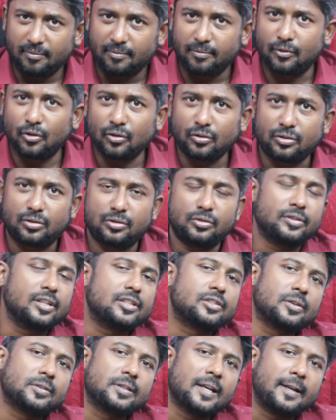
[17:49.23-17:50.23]
good to the
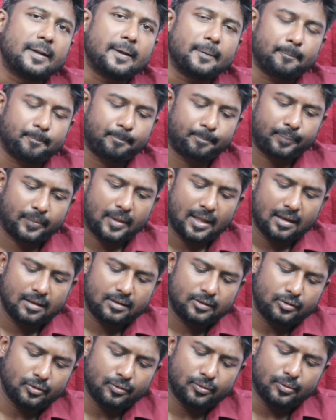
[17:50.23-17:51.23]
society.
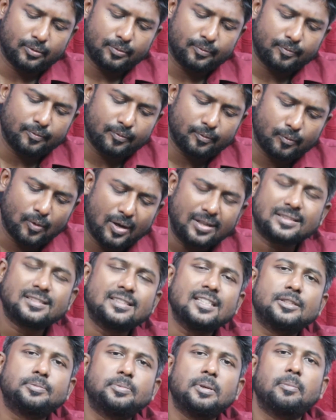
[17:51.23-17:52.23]
So once
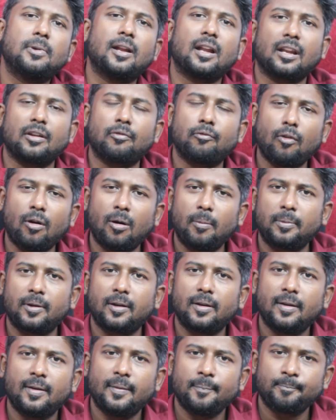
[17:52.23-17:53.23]
these people are reformed,
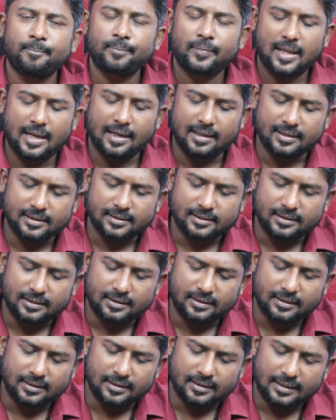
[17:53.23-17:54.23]
it is
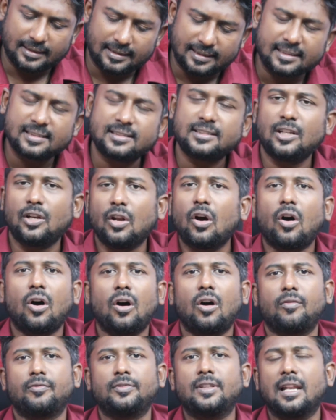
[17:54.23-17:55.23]
the
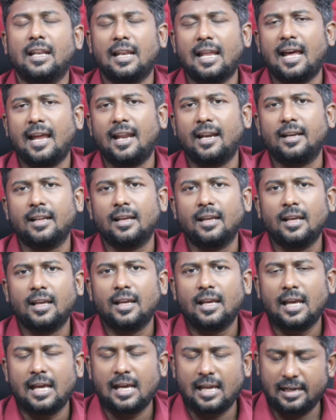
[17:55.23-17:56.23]
law of the land,
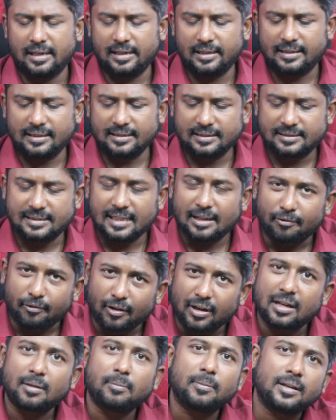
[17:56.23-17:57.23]
and it is their
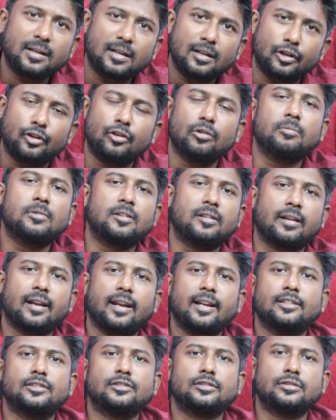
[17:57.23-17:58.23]
fundamental human
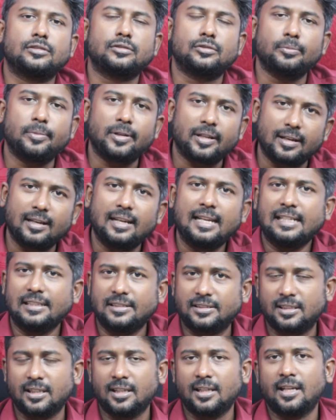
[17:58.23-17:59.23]
rights to be
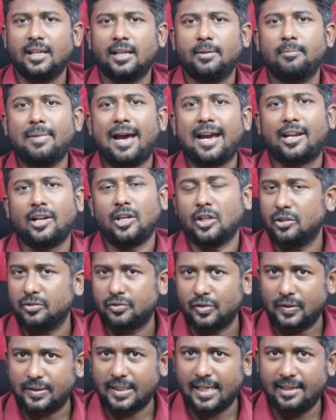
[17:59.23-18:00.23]
released back into the
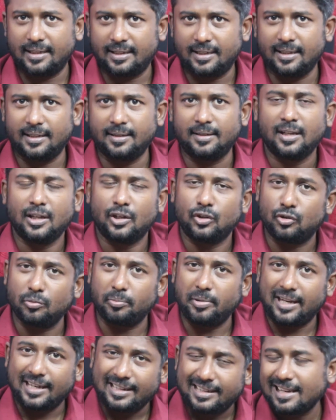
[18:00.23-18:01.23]
society, to
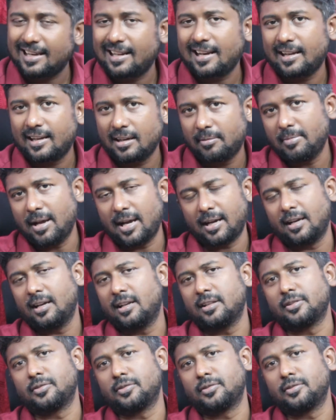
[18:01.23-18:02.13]
be integrated back into the